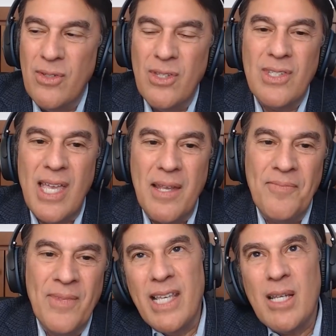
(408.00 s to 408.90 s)
to the
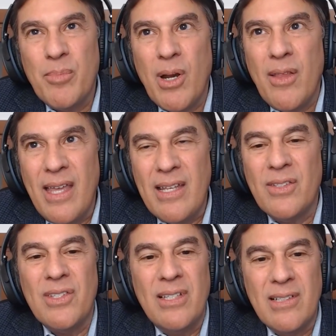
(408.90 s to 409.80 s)
site. The second part of that
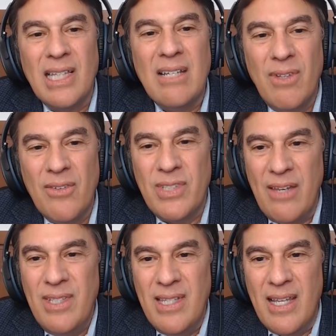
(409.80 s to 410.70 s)
is the level of
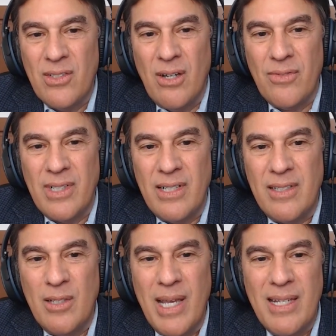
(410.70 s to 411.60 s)
safety that's offered.
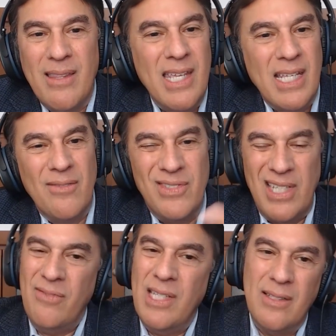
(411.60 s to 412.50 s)
And you might not think of
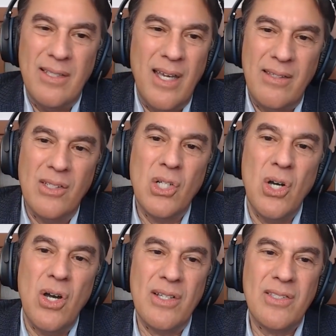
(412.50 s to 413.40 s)
safety tied to
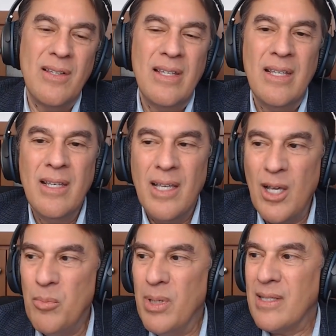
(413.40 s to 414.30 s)
cost,
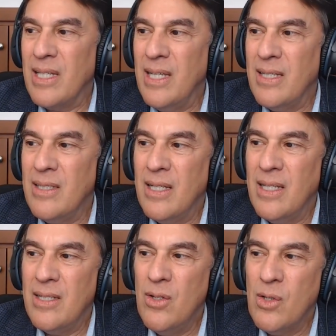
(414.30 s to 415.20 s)
but
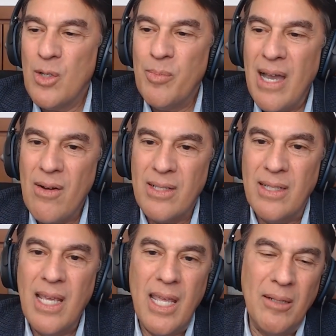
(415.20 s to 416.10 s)
in nuclear power
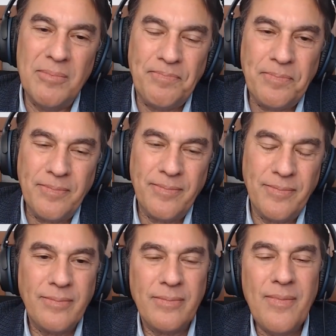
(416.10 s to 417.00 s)
today,
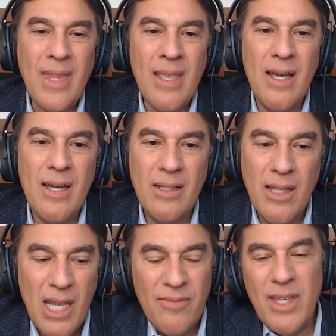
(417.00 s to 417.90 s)
a
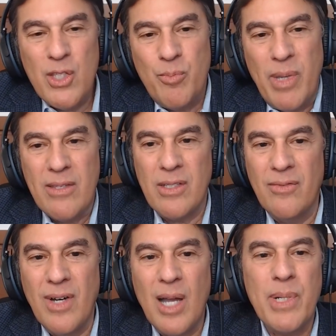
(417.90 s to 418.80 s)
lot of the expense
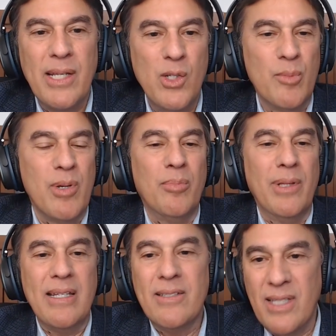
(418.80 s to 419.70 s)
of operating a nuclear power
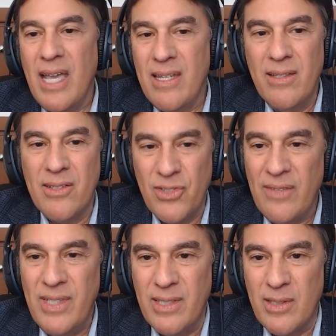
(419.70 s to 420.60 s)
plant is tied in the safety